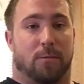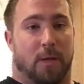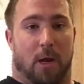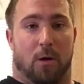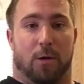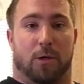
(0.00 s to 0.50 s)

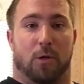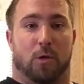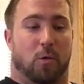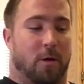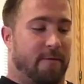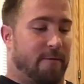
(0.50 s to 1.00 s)
then go to
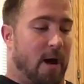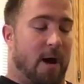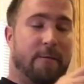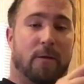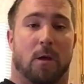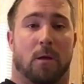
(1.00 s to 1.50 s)

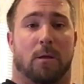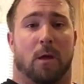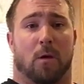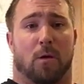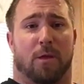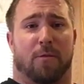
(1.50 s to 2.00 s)
225,
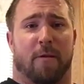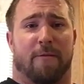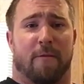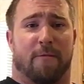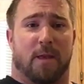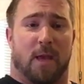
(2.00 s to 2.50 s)
then go to
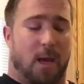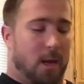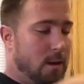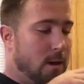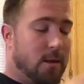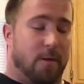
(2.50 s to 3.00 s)

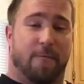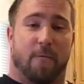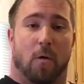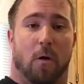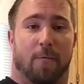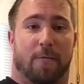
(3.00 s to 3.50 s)
315, and then
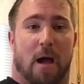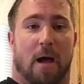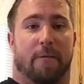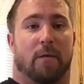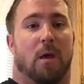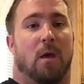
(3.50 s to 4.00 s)

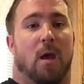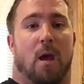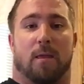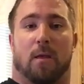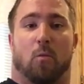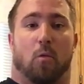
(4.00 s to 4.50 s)
405,
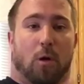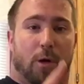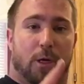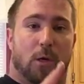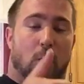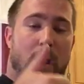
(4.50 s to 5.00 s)
and then
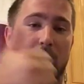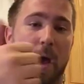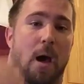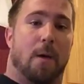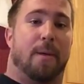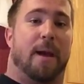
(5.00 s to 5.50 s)
work your way
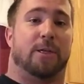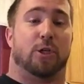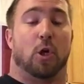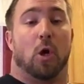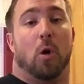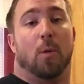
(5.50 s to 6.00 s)
up at
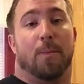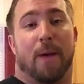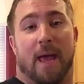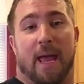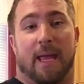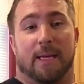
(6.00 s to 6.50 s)
your own
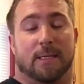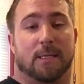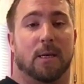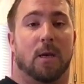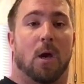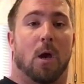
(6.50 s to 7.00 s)

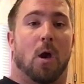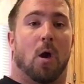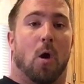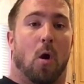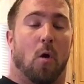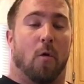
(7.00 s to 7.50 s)
pace
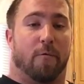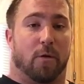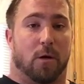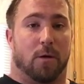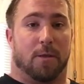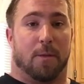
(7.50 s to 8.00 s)

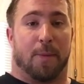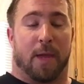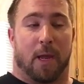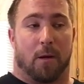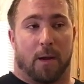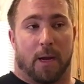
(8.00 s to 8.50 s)
over the
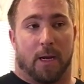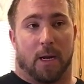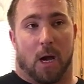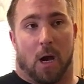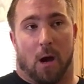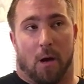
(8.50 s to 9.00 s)
period
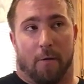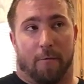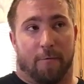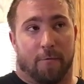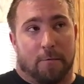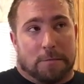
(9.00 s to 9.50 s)

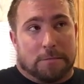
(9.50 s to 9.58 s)
of,